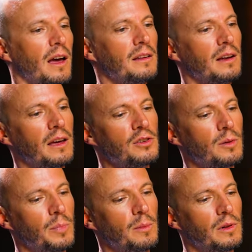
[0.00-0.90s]
And in
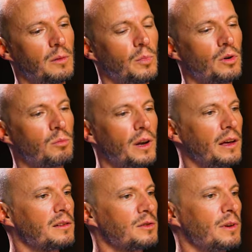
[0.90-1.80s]
Asia, people are more
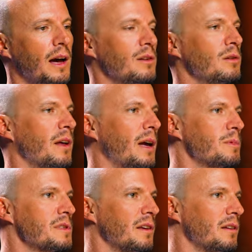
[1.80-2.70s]
willing to download
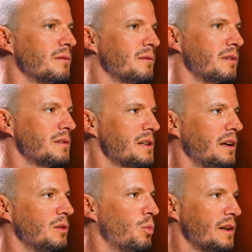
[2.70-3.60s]
apps than, say,
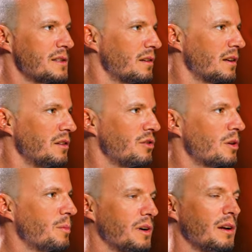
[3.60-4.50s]
in the West. Like in
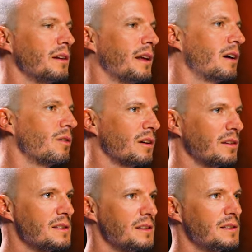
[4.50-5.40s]
Europe, particularly now, like
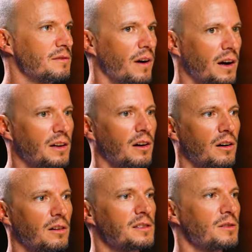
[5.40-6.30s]
it's it's very
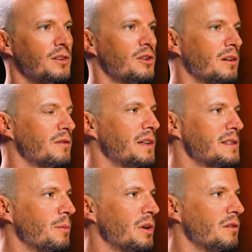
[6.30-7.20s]
hard to actually
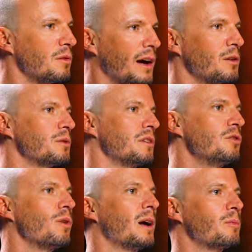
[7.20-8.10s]
convince somebody to download a
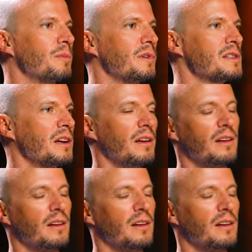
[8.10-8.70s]
new app because